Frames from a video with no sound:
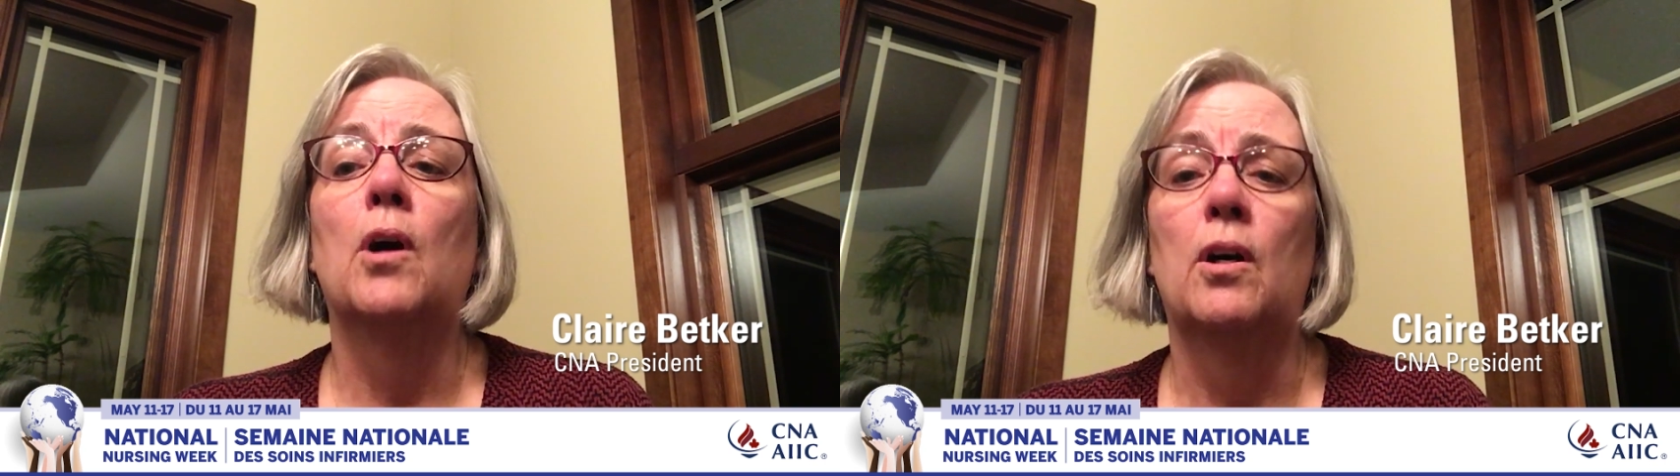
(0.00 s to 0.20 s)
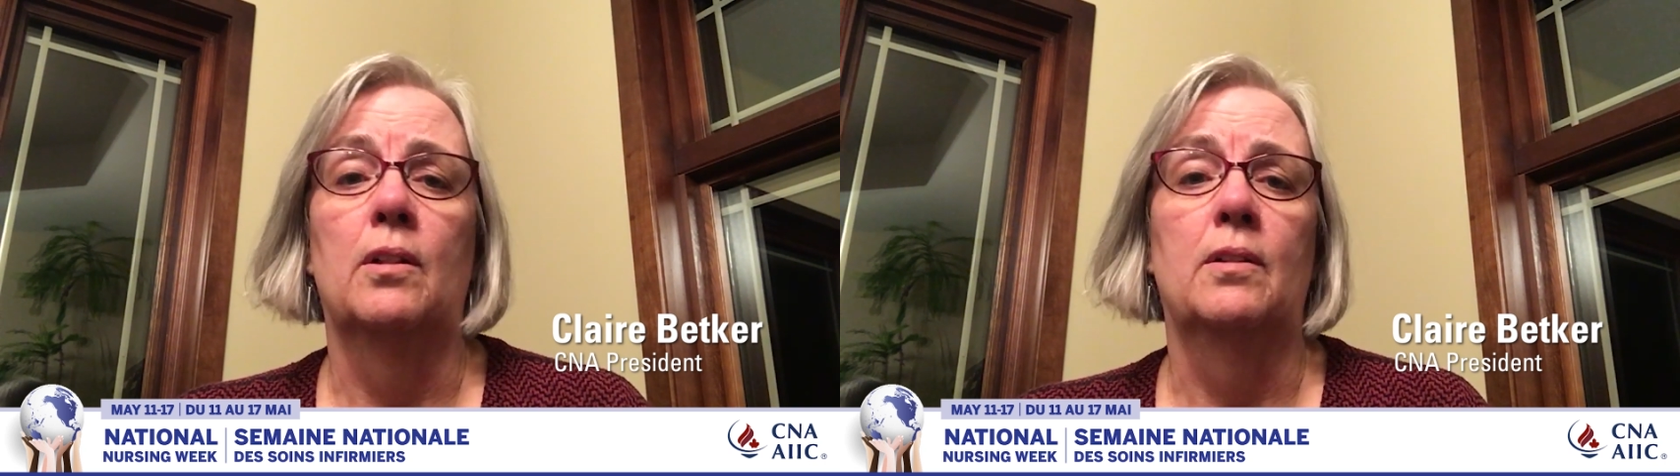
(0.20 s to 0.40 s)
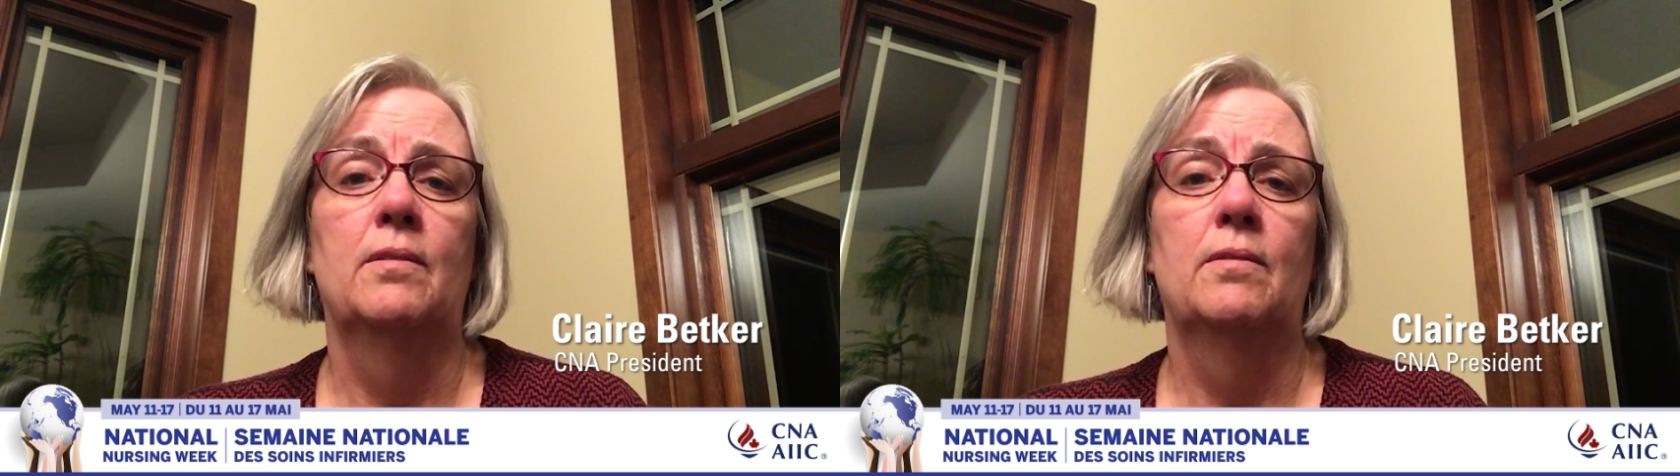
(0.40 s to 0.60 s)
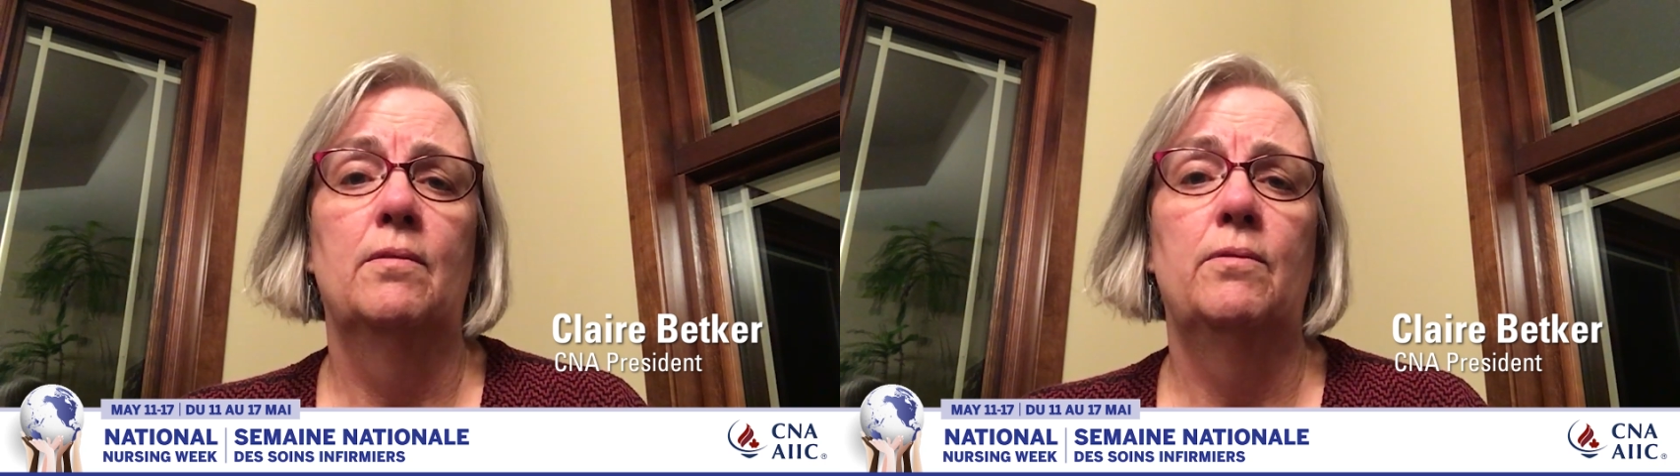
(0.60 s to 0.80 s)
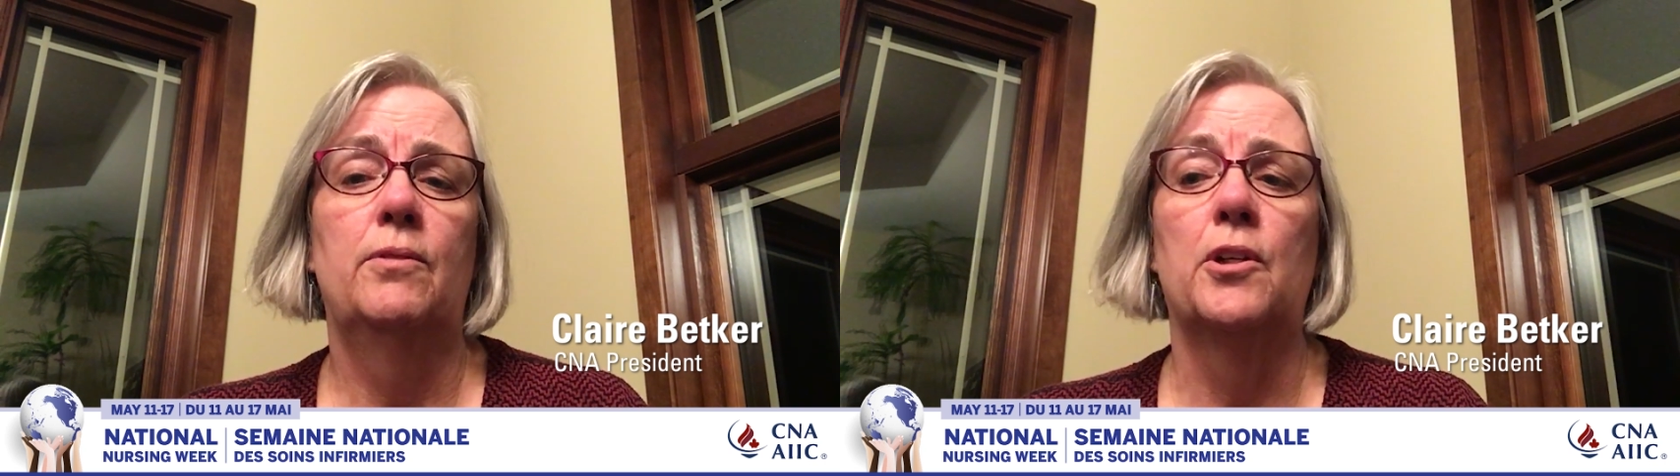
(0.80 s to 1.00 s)
all
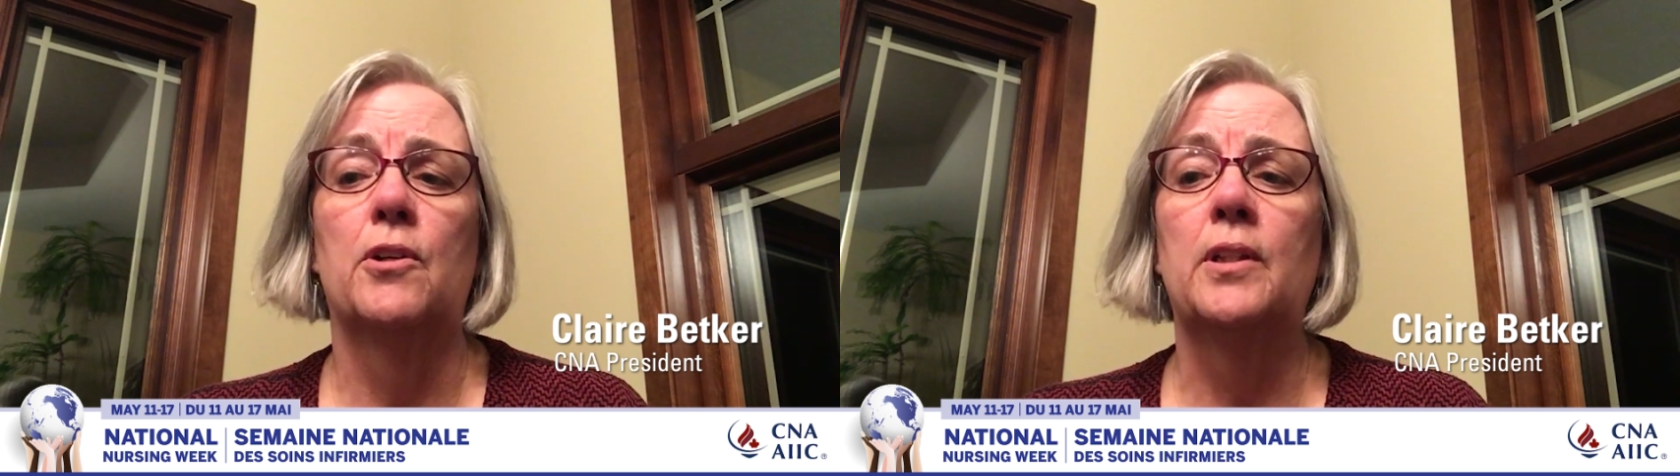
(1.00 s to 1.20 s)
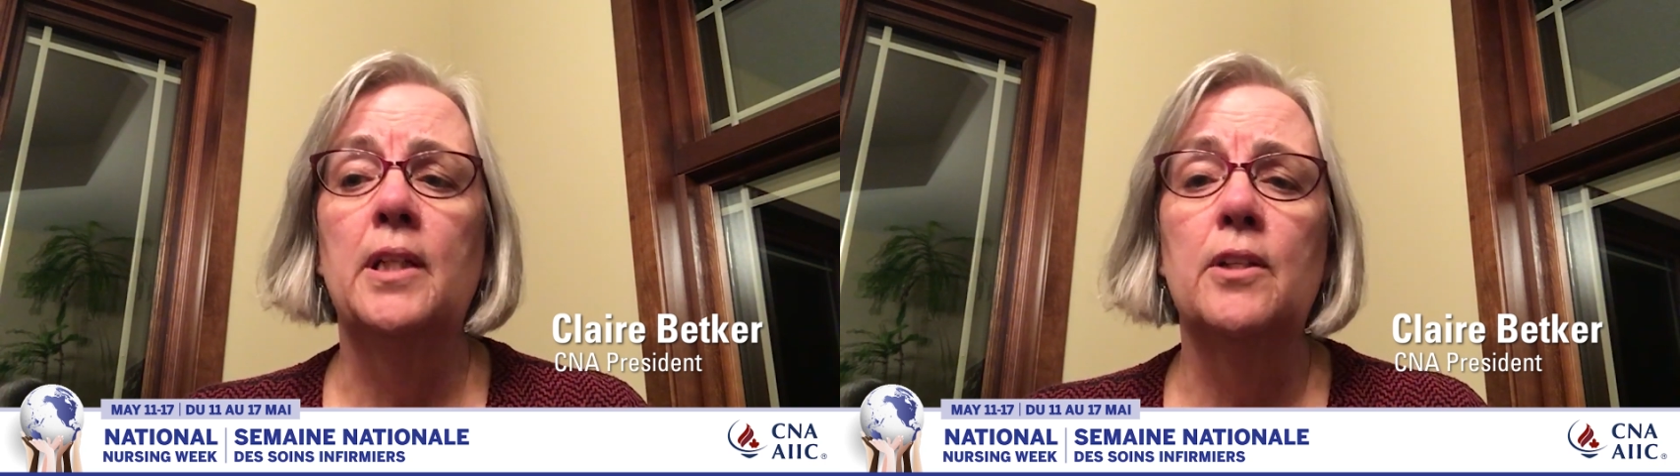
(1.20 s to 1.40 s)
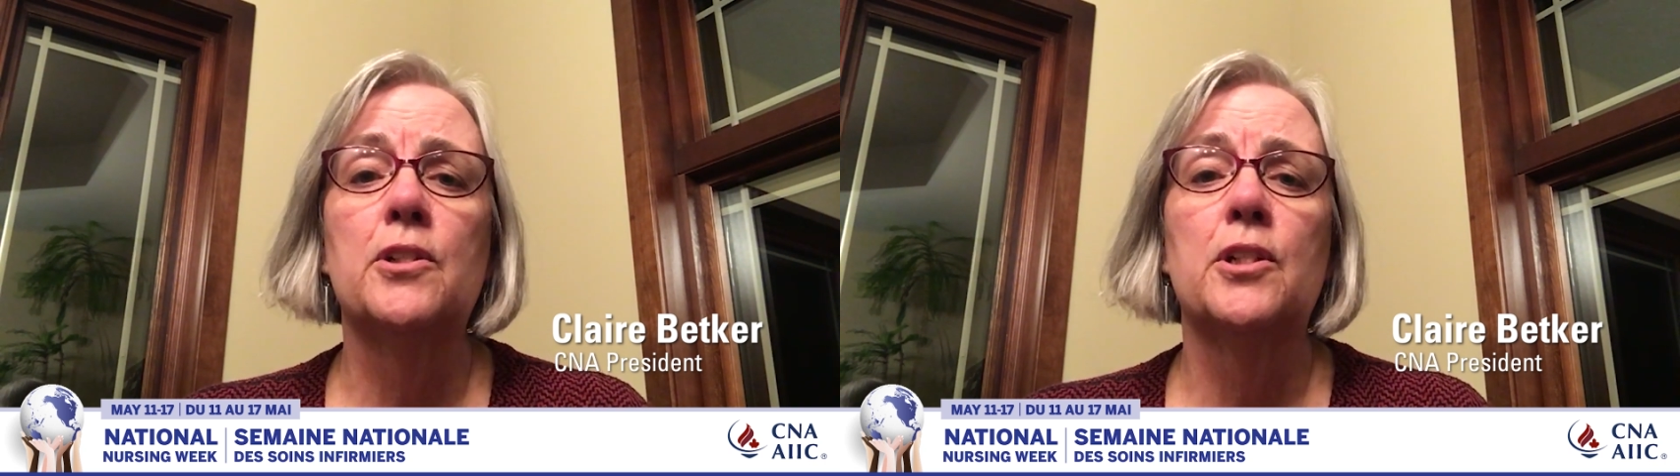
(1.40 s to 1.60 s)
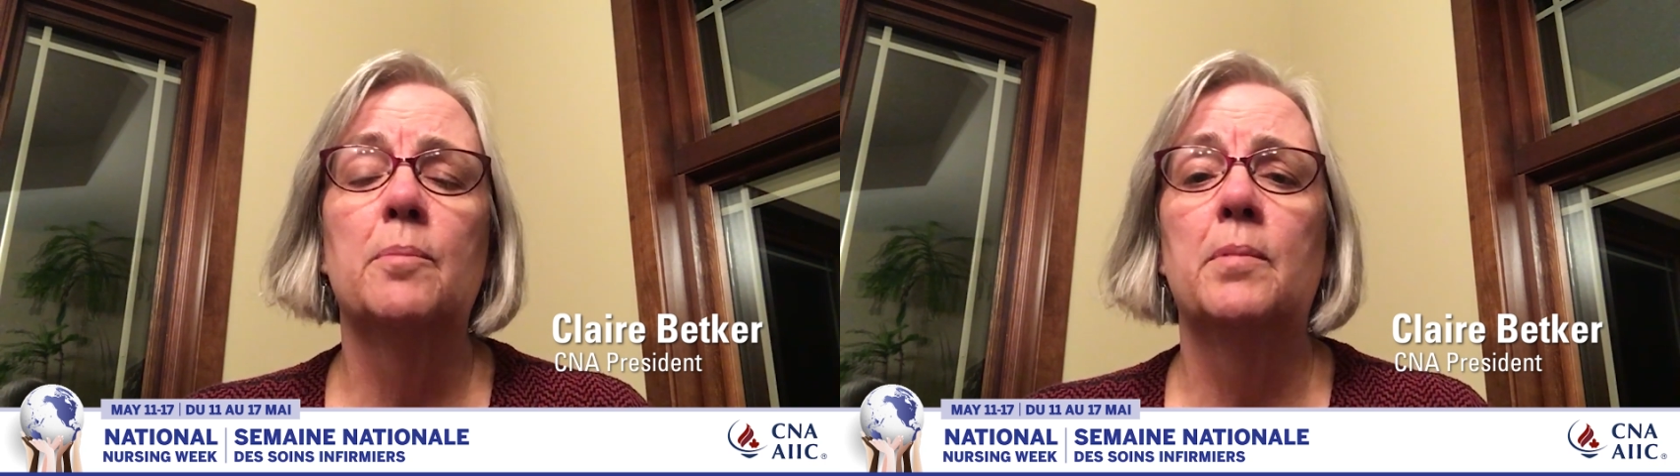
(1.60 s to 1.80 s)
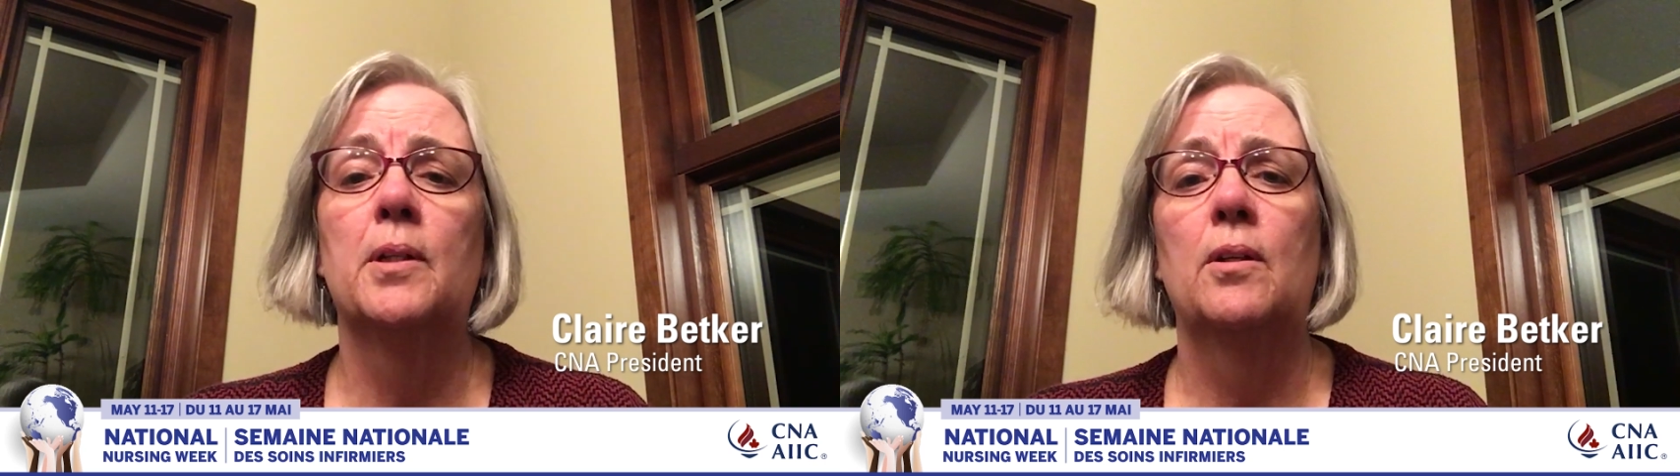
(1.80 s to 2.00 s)
for your leadership,